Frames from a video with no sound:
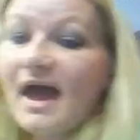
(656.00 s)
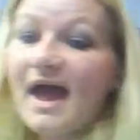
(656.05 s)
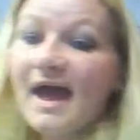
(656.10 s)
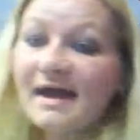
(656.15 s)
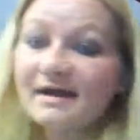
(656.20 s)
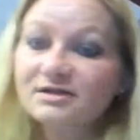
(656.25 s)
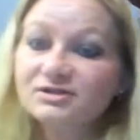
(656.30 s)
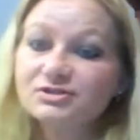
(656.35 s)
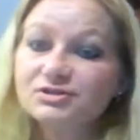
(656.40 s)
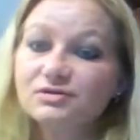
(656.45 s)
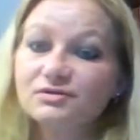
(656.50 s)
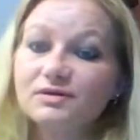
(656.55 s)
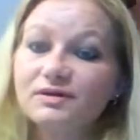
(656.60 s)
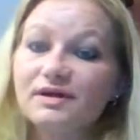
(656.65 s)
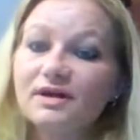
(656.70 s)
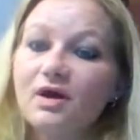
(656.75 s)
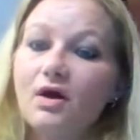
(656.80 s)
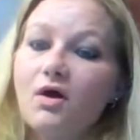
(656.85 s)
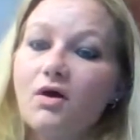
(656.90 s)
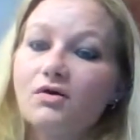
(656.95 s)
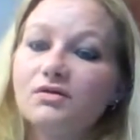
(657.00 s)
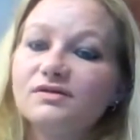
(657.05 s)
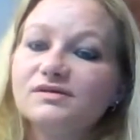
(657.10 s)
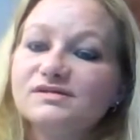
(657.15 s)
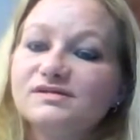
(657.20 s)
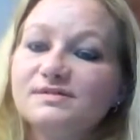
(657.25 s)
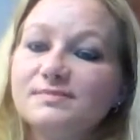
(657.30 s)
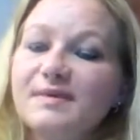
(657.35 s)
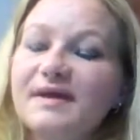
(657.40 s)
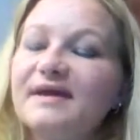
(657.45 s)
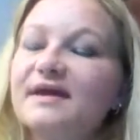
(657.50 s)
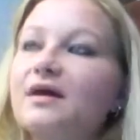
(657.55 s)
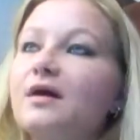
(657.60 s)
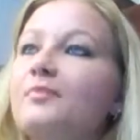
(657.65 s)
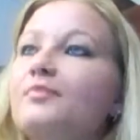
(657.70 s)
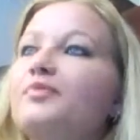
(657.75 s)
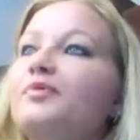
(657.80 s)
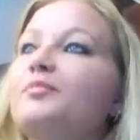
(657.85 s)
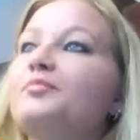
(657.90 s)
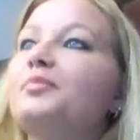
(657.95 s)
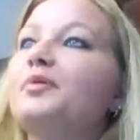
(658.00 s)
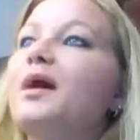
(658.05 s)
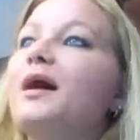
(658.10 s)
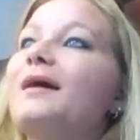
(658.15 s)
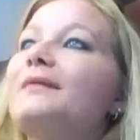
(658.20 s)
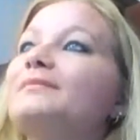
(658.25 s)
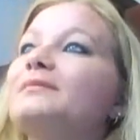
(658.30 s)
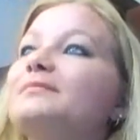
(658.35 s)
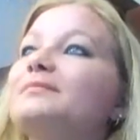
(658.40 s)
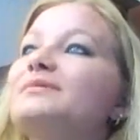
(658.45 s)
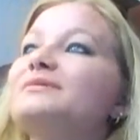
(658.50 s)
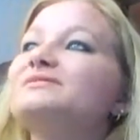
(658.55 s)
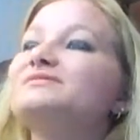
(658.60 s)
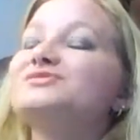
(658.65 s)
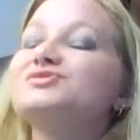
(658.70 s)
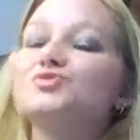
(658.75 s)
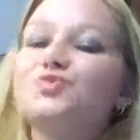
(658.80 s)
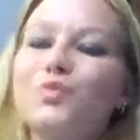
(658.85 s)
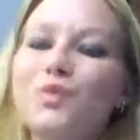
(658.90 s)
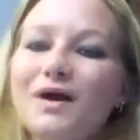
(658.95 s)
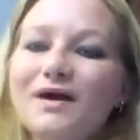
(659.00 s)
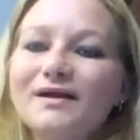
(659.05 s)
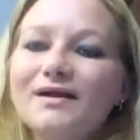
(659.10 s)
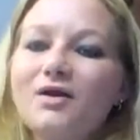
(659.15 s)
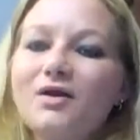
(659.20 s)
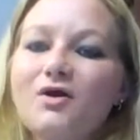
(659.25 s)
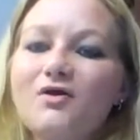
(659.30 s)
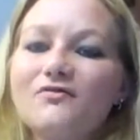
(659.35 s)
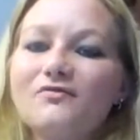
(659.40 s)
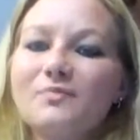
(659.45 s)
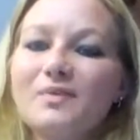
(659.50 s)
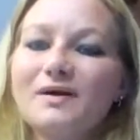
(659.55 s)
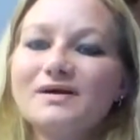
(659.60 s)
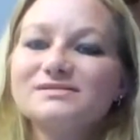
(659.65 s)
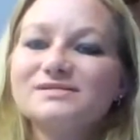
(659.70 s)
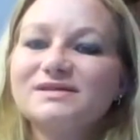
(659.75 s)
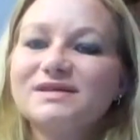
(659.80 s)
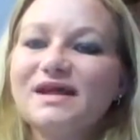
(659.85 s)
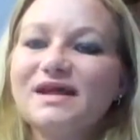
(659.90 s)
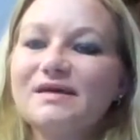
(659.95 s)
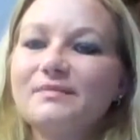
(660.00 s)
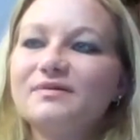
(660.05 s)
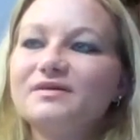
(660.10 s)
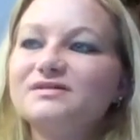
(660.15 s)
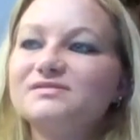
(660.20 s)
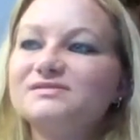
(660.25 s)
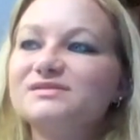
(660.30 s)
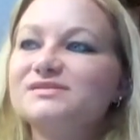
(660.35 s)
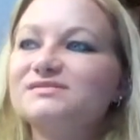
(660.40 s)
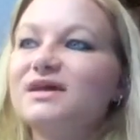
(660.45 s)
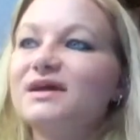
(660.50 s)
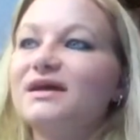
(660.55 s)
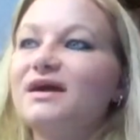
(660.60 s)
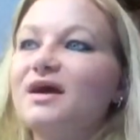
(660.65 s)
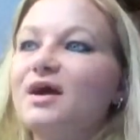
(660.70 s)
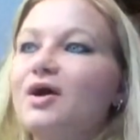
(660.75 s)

actually all his makeup will probably be sweated off by today because it's like